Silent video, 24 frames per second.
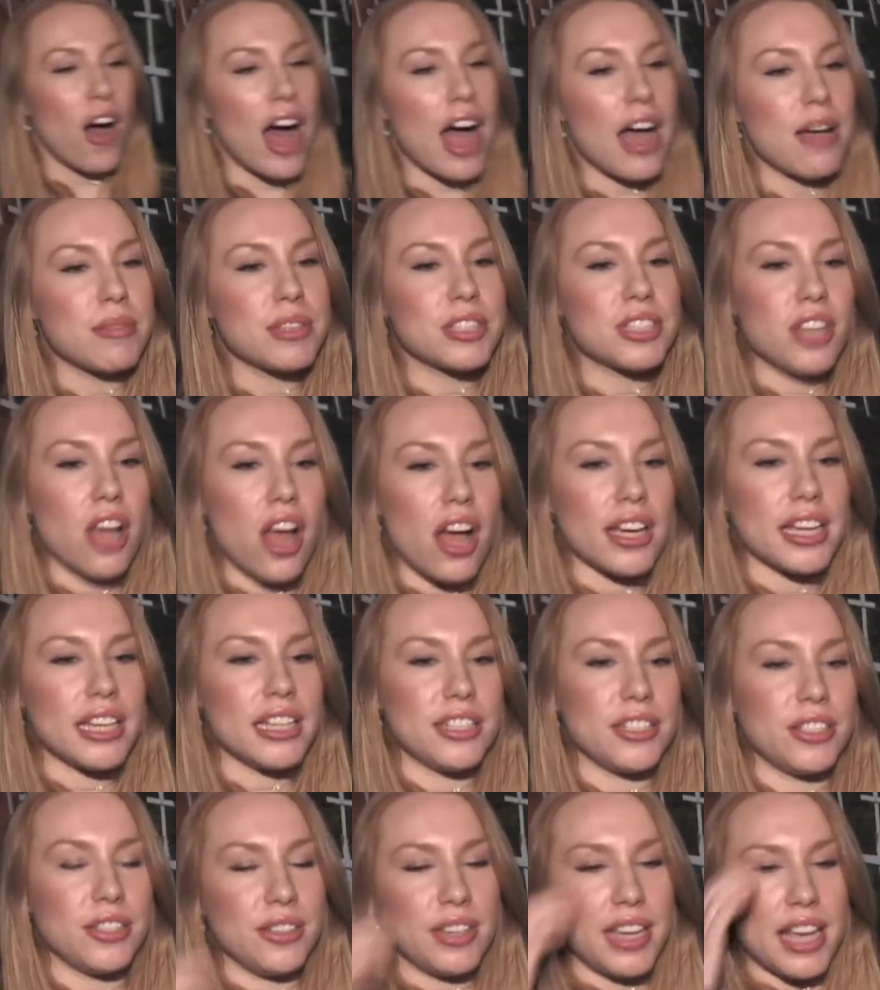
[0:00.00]
I was
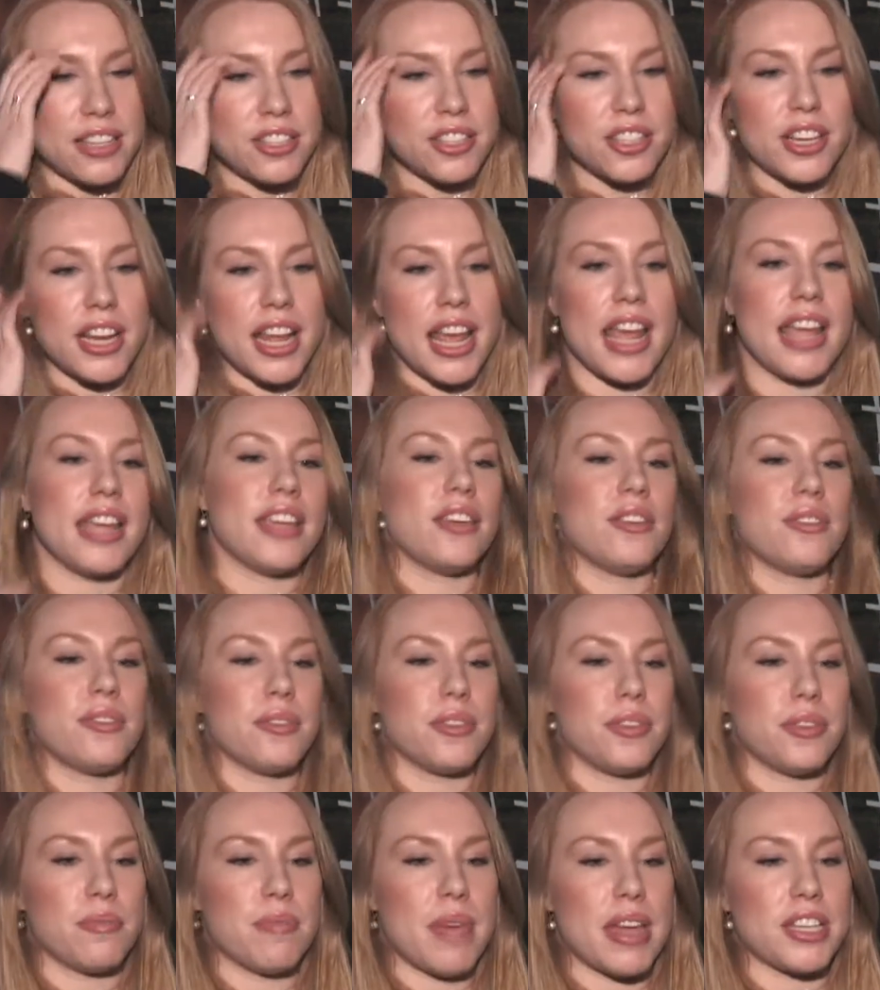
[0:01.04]
talking to you yesterday.
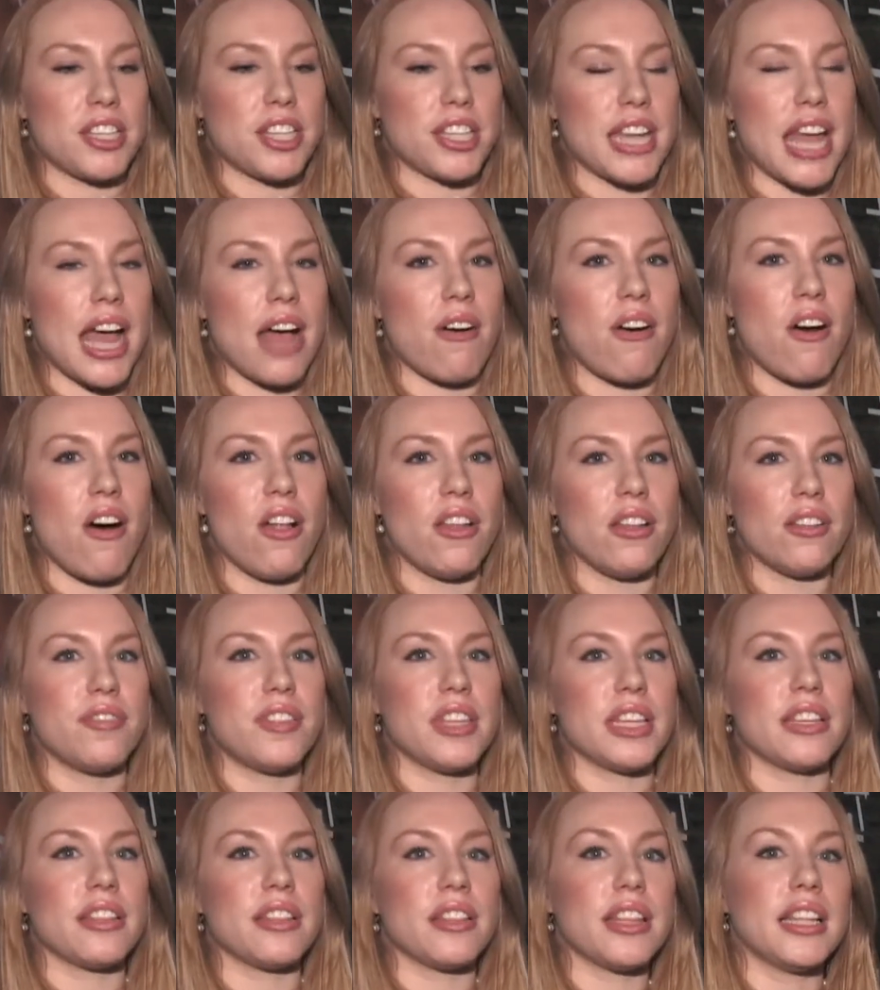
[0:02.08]
You mentioned how all of
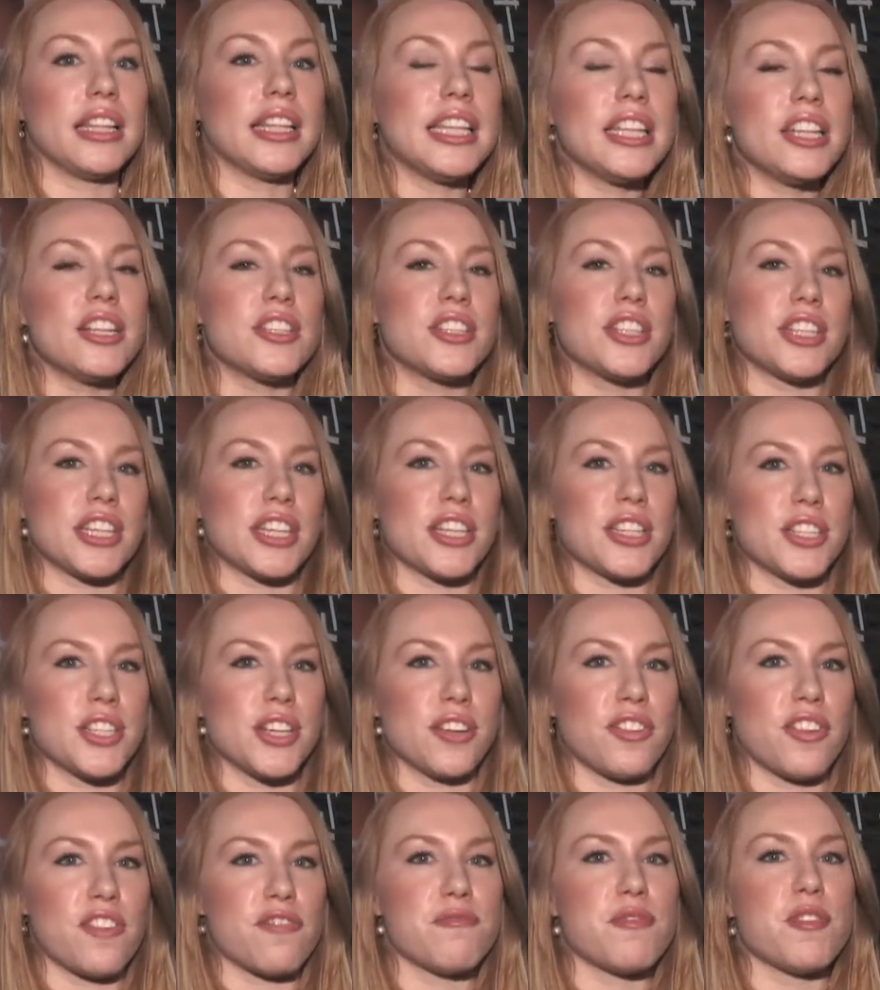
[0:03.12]
the leaders of the
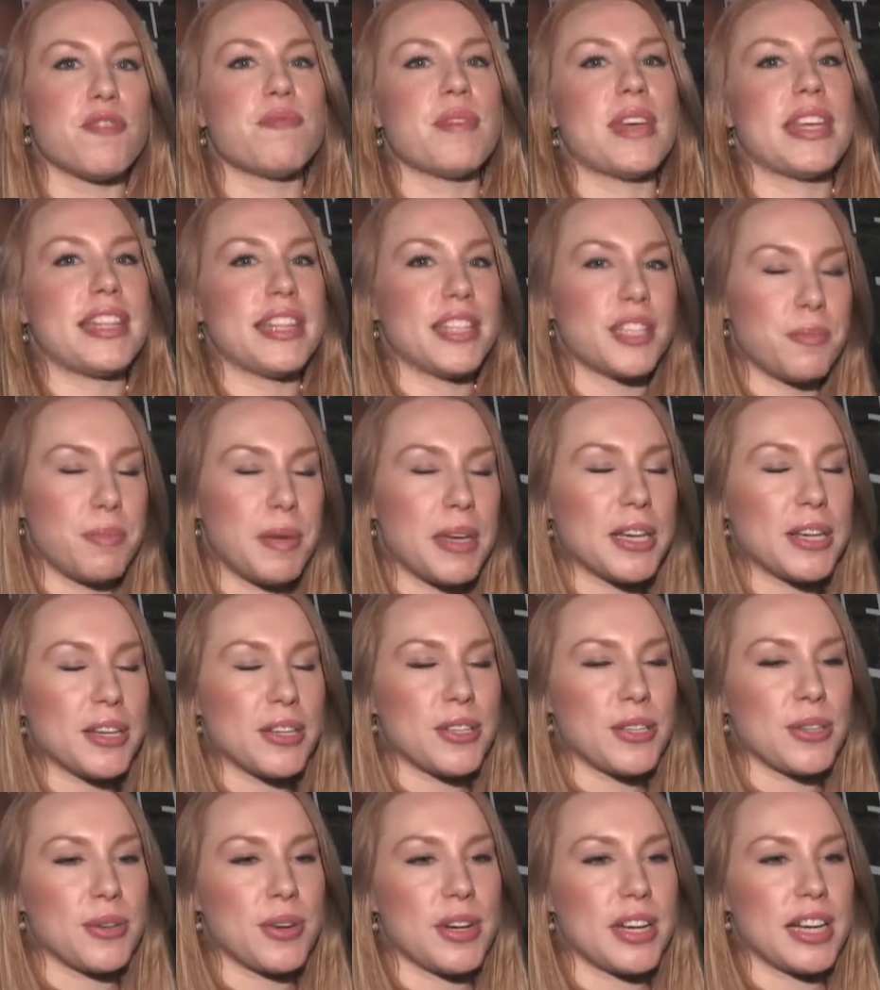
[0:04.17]
conservative movement, the
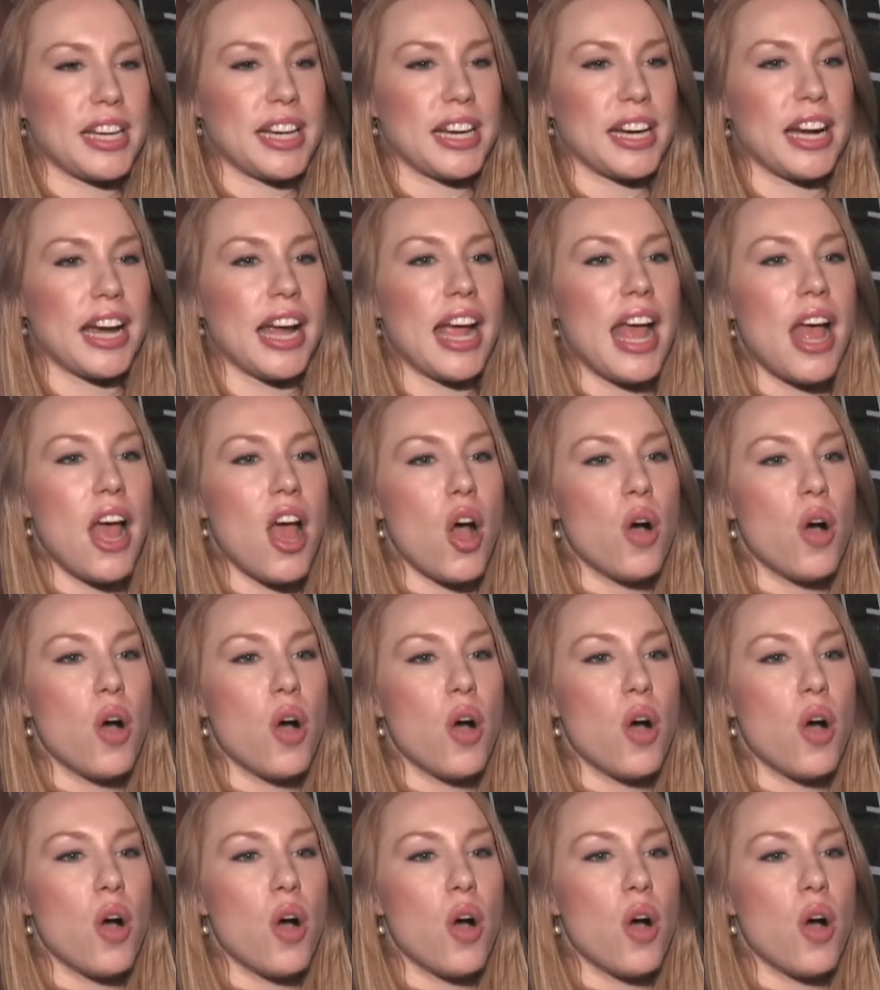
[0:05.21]
speakers who are here,